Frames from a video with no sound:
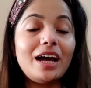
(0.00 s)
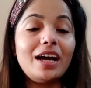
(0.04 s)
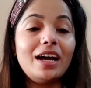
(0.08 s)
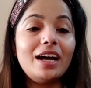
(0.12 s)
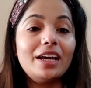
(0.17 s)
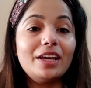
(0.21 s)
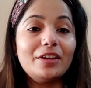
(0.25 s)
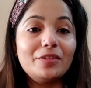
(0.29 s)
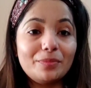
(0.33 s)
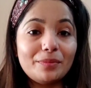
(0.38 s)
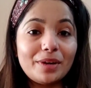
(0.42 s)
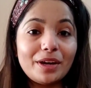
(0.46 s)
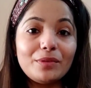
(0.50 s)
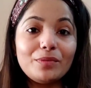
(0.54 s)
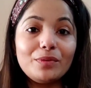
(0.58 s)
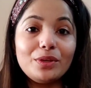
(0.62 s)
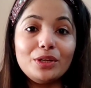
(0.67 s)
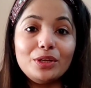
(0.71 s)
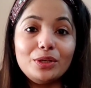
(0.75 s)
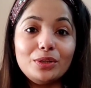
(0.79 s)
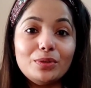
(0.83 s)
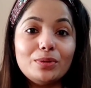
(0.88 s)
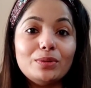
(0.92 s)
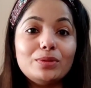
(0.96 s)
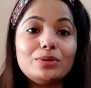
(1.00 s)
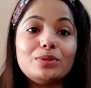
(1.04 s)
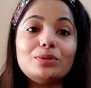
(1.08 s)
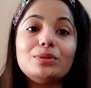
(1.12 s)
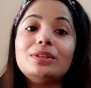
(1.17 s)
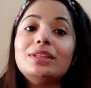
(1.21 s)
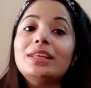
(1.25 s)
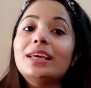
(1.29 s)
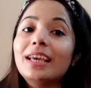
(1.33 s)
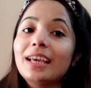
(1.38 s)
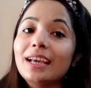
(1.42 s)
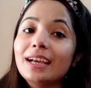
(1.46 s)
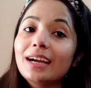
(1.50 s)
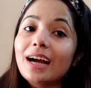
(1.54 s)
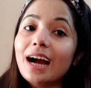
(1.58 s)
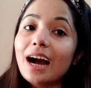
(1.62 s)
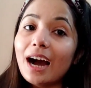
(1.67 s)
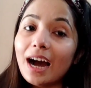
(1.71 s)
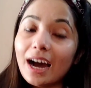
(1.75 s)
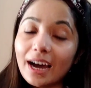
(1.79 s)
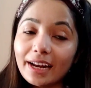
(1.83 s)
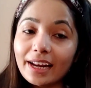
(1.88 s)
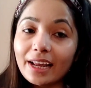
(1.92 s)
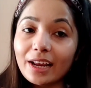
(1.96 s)
If my videos you think
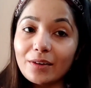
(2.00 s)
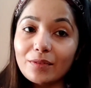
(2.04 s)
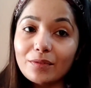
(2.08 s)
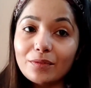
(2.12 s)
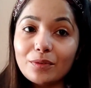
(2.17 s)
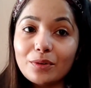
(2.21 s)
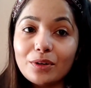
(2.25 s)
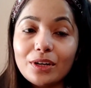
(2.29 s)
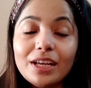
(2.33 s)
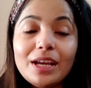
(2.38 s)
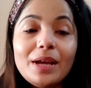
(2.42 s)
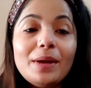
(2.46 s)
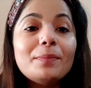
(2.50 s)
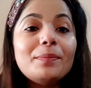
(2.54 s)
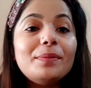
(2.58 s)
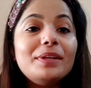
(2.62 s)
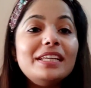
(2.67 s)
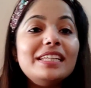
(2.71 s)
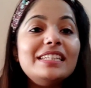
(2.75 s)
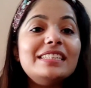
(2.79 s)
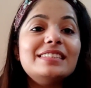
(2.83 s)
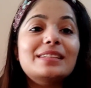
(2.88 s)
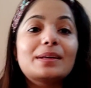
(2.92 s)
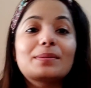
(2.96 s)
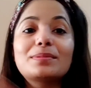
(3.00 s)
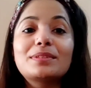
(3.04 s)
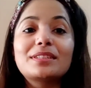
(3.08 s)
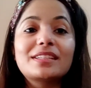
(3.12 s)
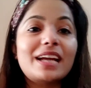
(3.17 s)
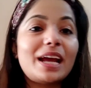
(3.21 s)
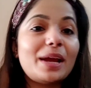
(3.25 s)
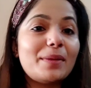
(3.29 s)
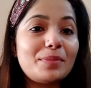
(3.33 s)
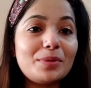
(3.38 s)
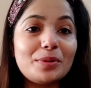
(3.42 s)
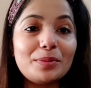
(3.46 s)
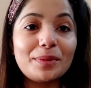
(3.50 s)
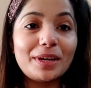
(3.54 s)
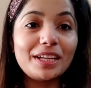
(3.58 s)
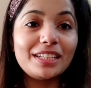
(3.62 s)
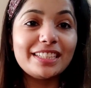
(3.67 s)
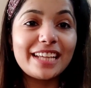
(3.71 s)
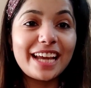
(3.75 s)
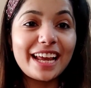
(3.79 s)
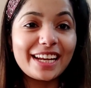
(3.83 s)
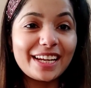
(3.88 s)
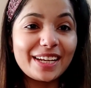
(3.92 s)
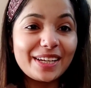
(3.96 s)
are helpful, please subscribe to my
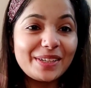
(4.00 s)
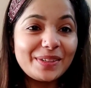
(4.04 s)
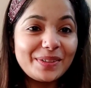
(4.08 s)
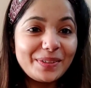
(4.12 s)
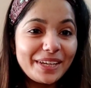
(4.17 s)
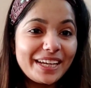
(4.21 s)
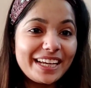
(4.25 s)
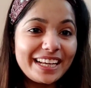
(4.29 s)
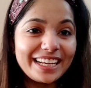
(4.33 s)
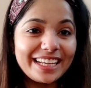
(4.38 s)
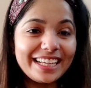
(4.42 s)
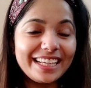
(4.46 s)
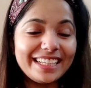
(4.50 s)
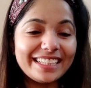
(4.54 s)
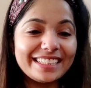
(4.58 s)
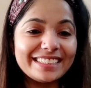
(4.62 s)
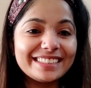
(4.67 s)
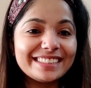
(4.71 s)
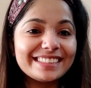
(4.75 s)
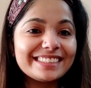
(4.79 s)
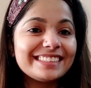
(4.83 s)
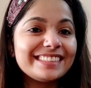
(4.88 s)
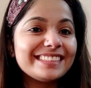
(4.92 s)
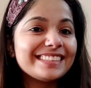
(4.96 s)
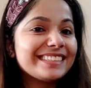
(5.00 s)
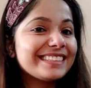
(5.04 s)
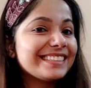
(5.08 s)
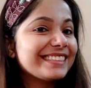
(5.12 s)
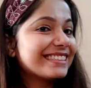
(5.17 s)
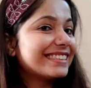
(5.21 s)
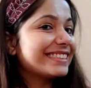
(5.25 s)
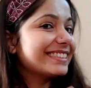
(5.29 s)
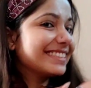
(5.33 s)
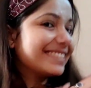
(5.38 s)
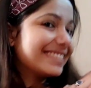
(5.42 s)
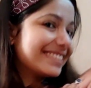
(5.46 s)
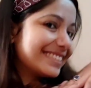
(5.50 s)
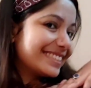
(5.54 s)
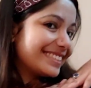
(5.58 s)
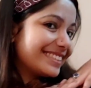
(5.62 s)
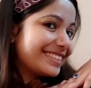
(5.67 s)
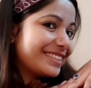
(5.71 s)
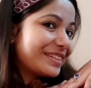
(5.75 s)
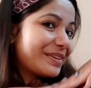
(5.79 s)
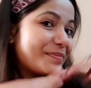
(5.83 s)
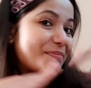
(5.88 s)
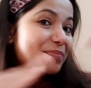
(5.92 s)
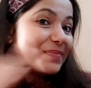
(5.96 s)
channel quickly.
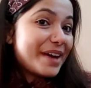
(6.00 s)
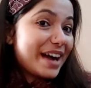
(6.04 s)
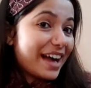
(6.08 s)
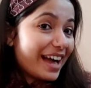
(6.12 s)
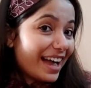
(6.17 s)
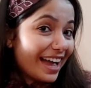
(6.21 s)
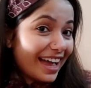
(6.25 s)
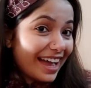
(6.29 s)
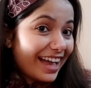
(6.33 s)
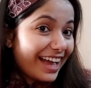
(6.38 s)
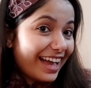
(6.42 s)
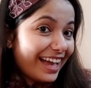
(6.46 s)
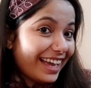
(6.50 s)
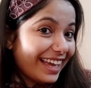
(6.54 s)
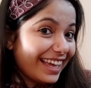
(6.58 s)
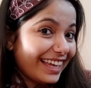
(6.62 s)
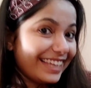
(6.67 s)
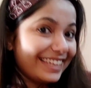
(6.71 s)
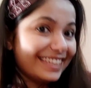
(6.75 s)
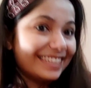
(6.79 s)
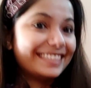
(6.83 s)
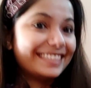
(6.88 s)
Bye.